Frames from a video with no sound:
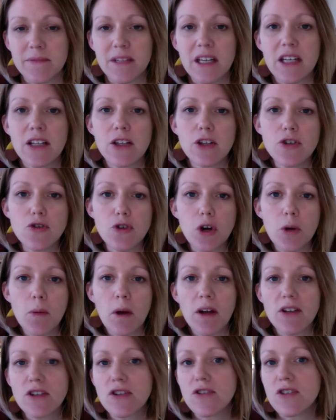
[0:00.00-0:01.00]
Latrobe
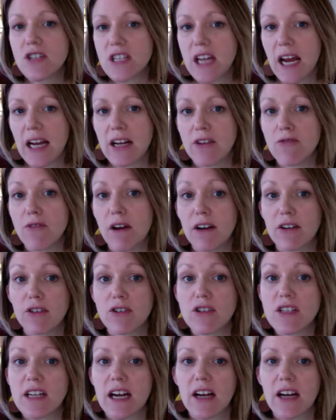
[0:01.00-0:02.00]
also designed
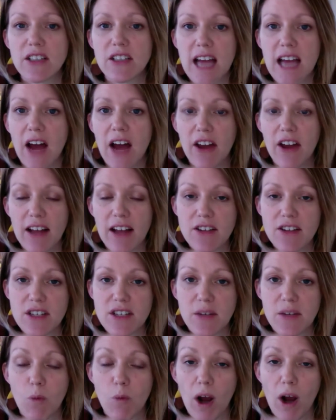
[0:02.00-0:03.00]
federal-style townhouses
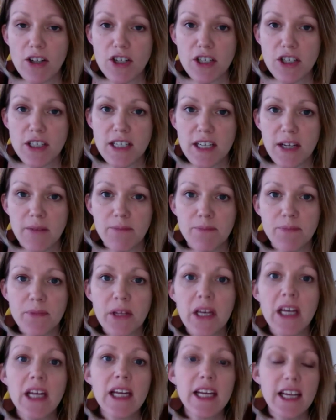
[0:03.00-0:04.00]
in Washington.
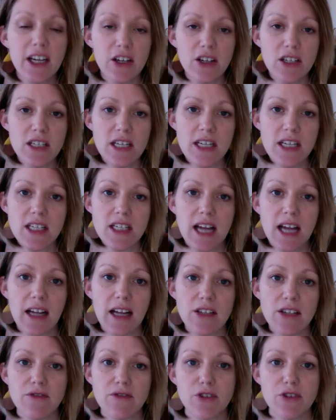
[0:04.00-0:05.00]
Here is his house
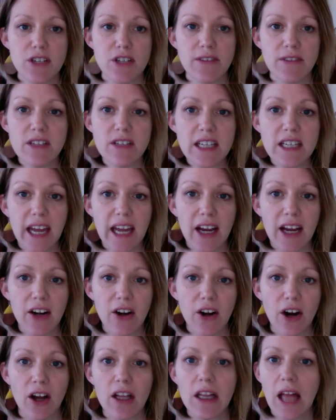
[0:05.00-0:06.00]
for Stephen Decatur
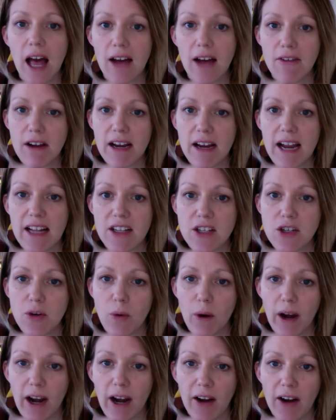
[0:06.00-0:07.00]
on Lafayette
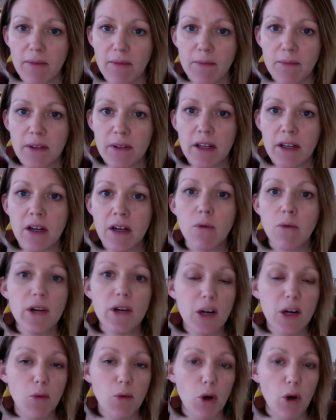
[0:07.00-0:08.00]
Square. We'll hear
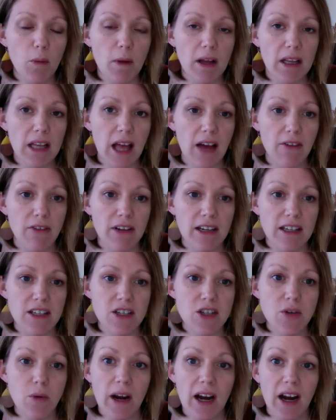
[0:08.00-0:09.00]
more about Lafayette
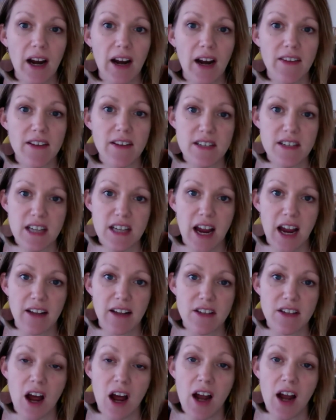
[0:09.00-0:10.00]
Square and the designs
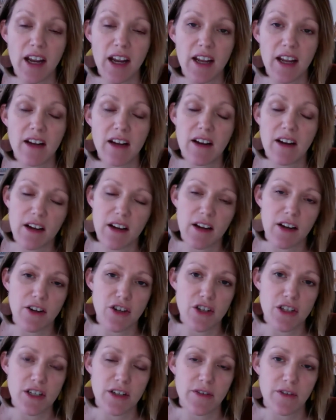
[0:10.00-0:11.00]
on it in
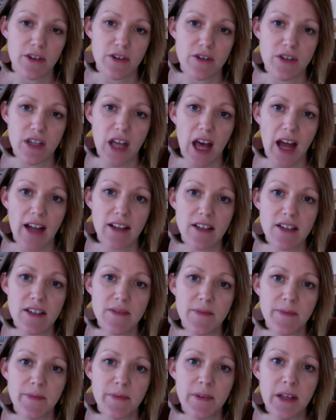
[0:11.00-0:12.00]
just a few slides.
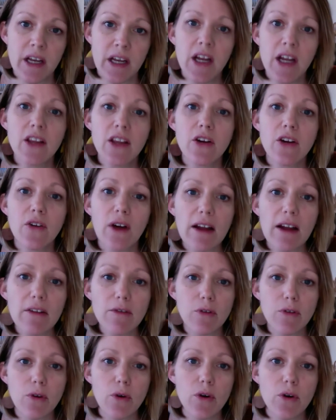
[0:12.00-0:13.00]
The ground
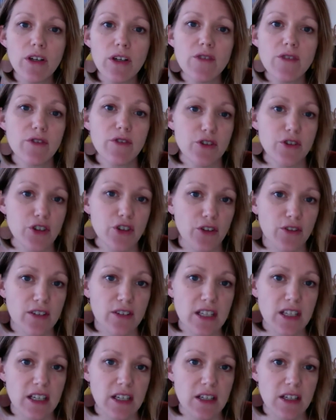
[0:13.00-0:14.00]
floor is for
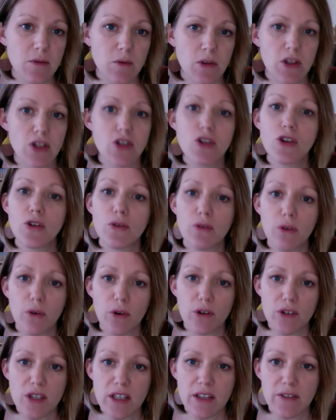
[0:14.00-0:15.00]
services with the two
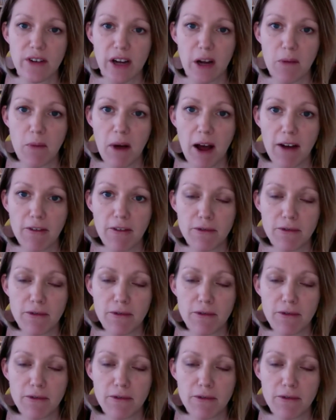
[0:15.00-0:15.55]
floors living above.